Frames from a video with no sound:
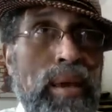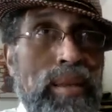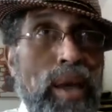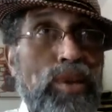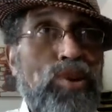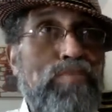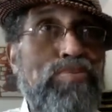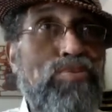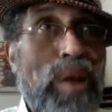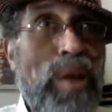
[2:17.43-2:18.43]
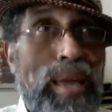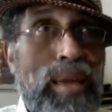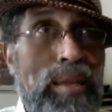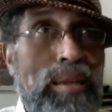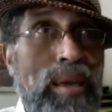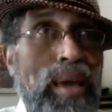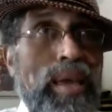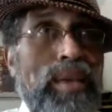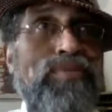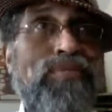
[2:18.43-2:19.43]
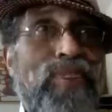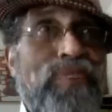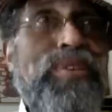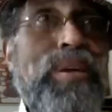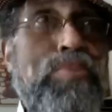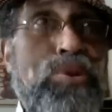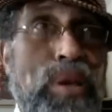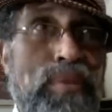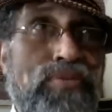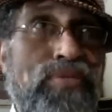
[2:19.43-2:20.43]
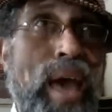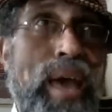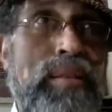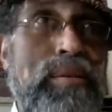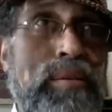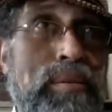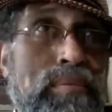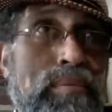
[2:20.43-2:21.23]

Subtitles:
Now, your brain is 50% fat.